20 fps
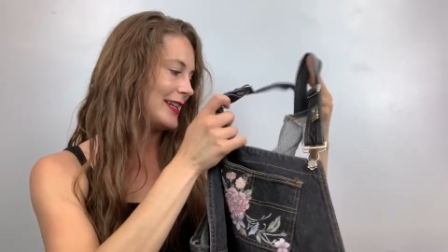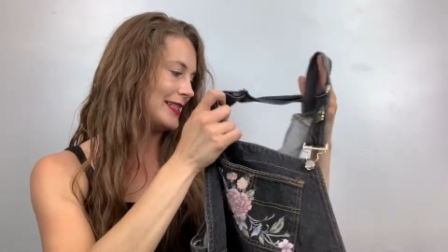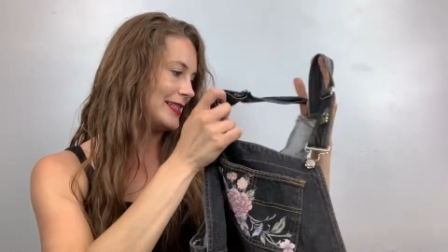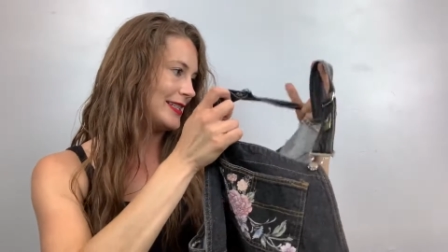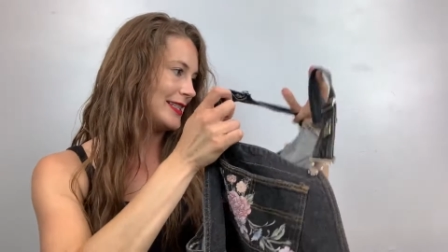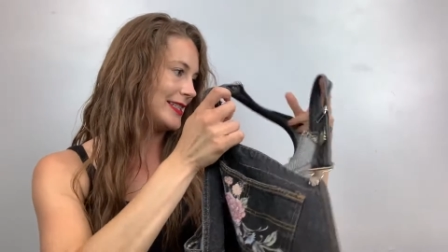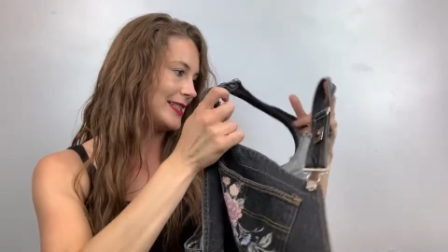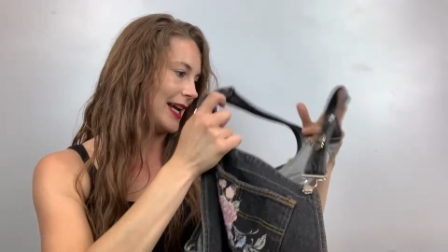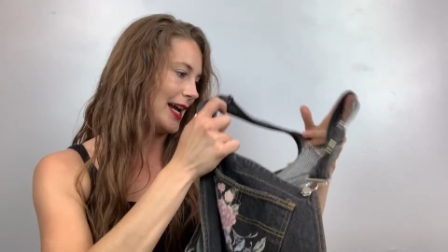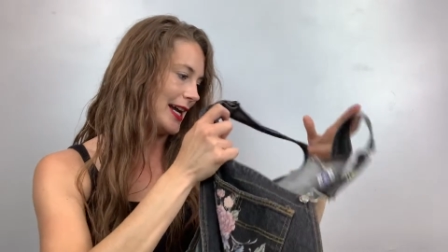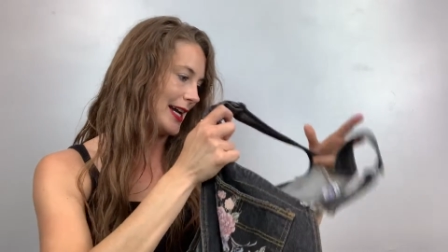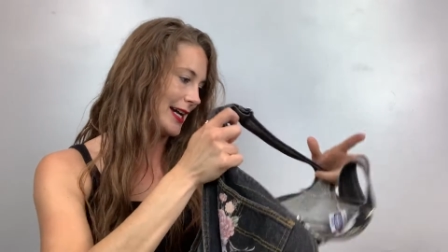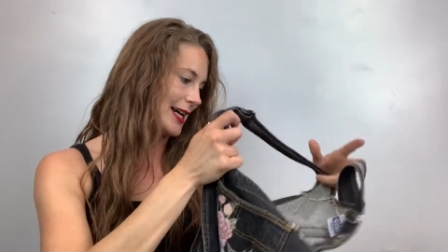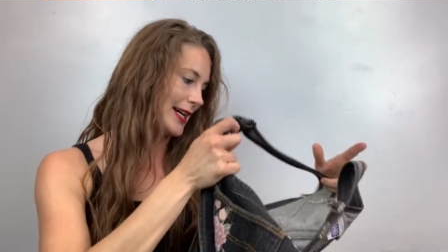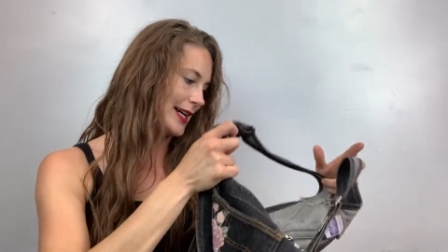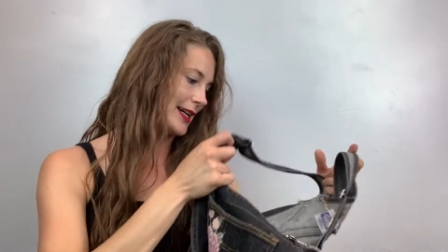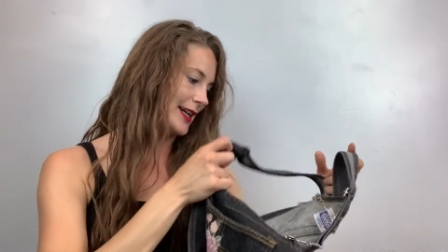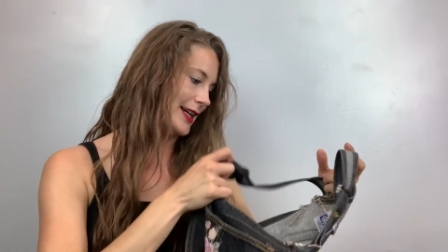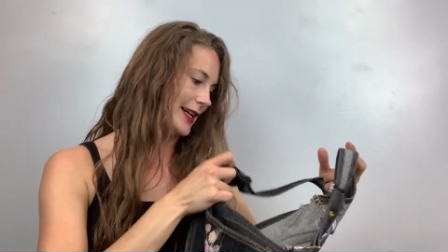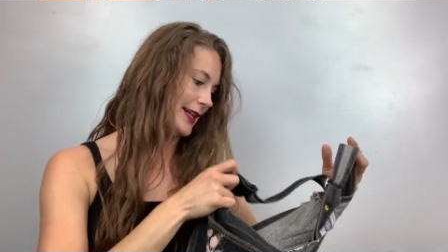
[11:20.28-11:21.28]
a
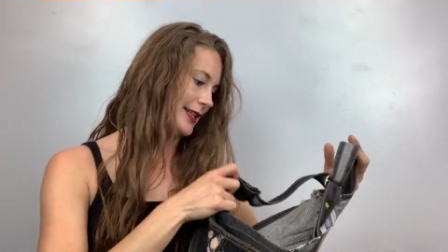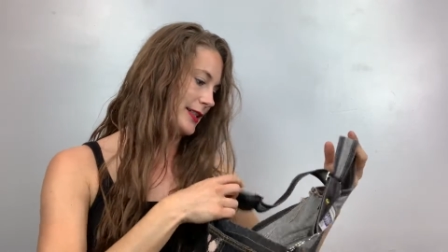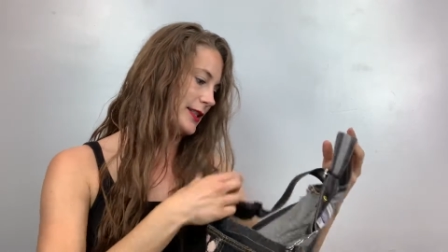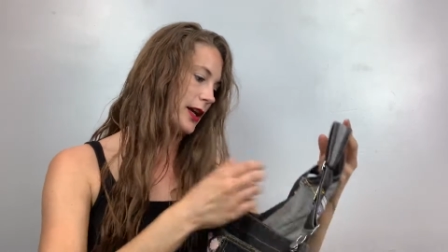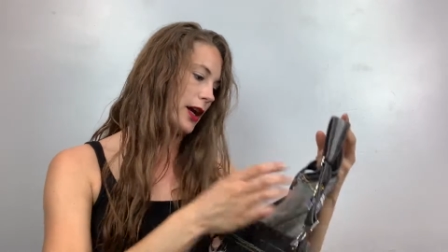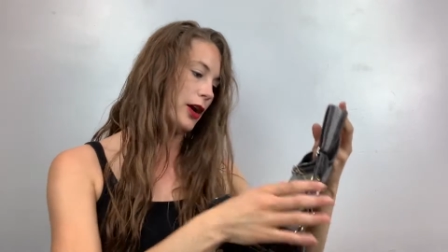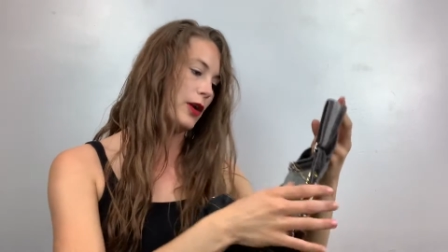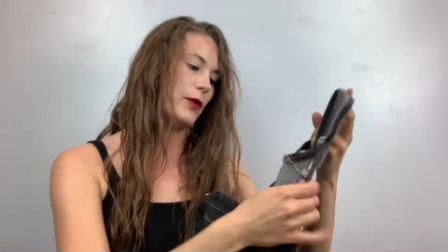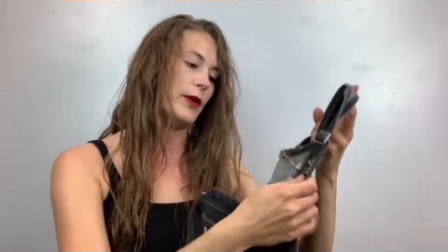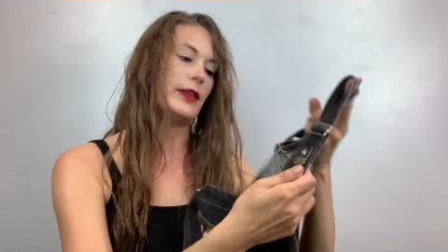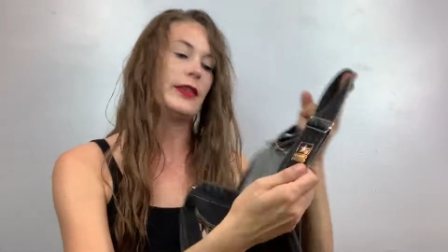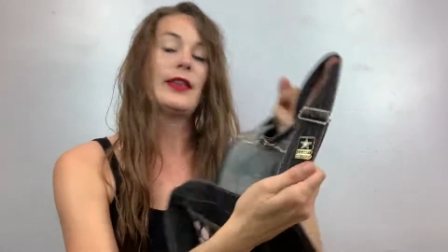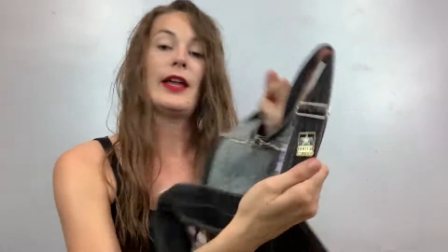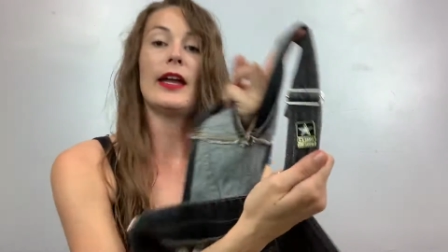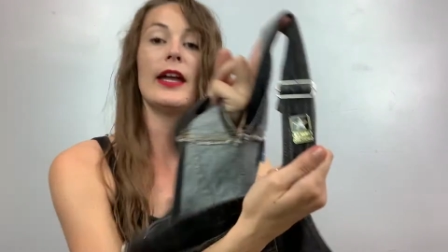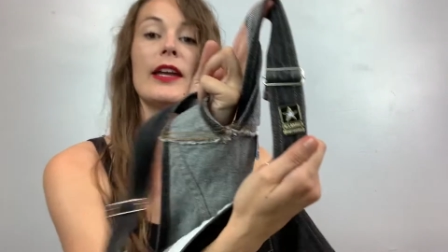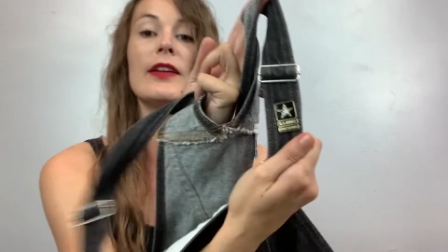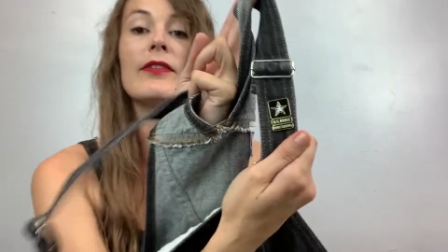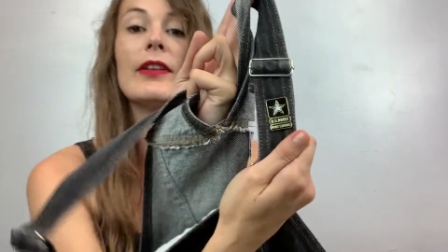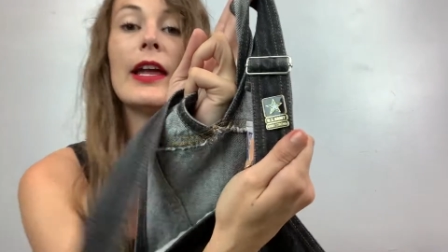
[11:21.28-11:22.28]
size. Oh, and
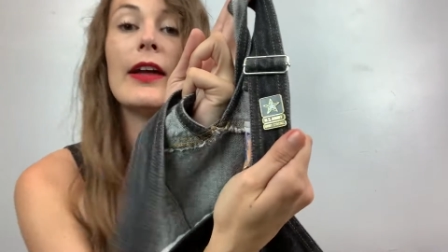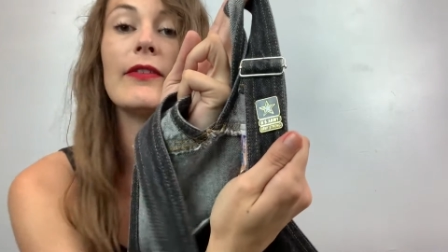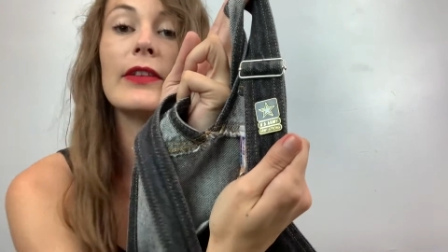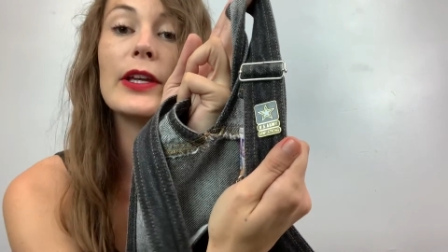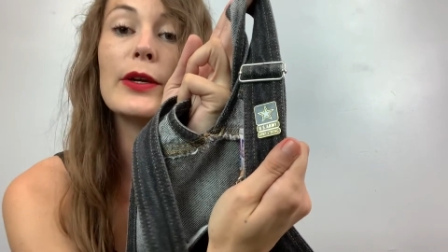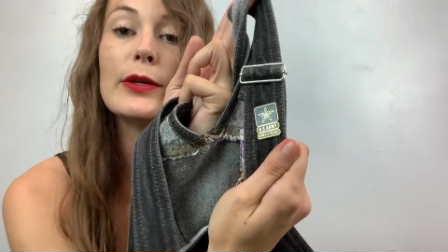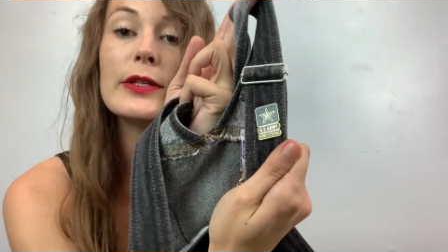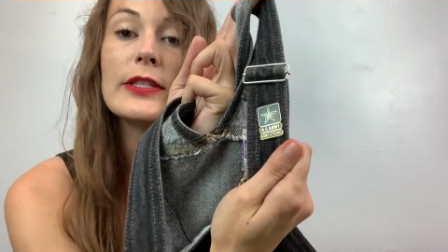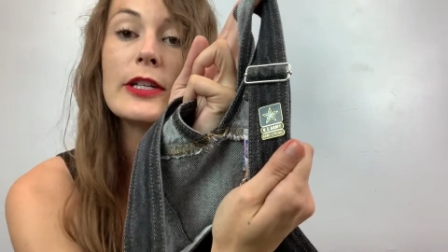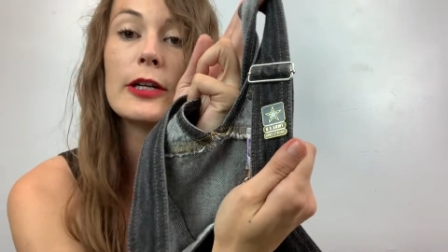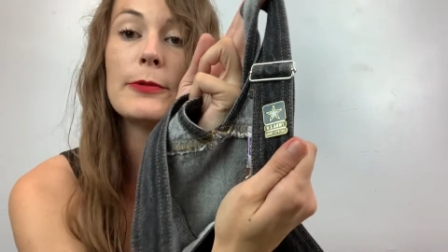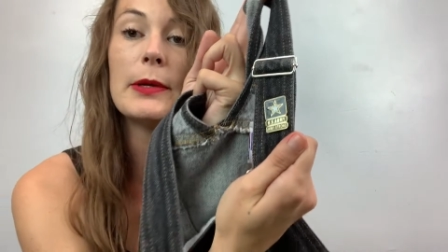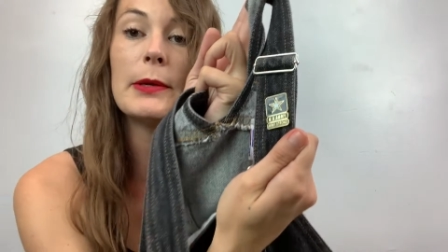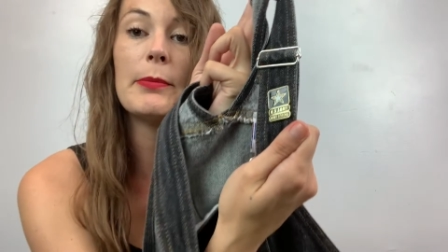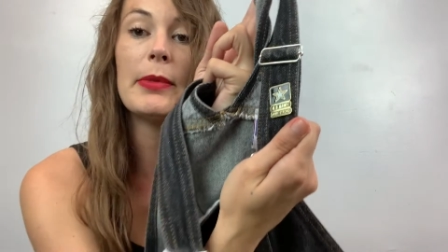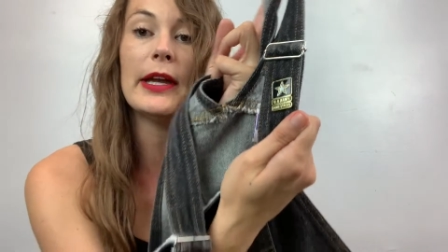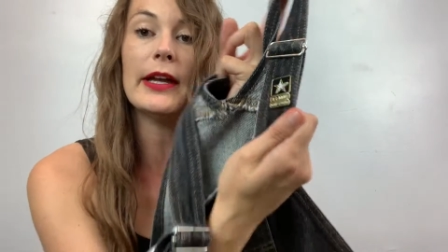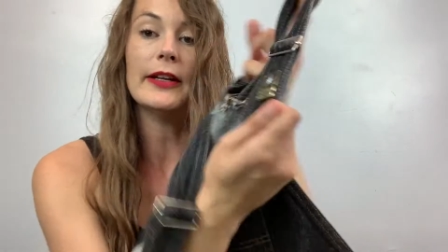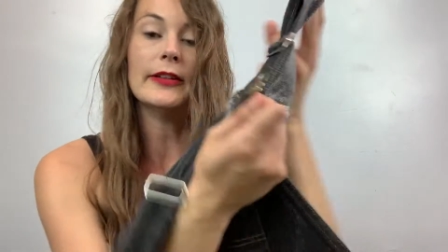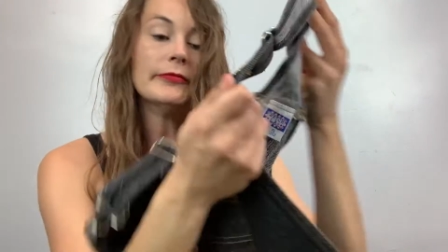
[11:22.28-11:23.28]
they even have a U.S. Army
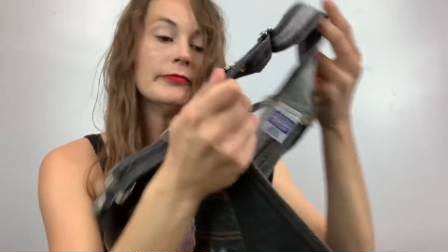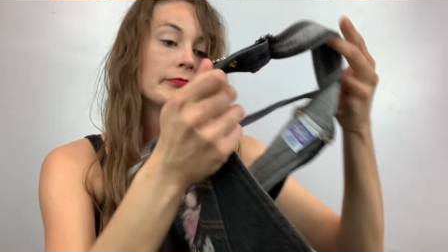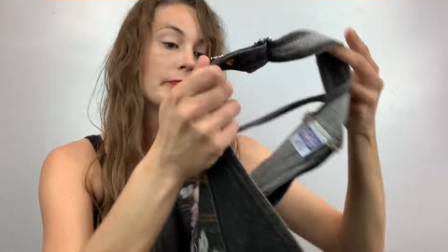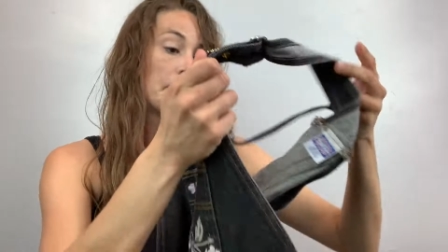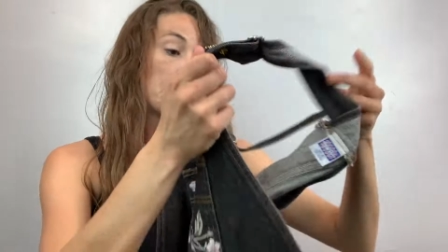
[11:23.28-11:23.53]
pin.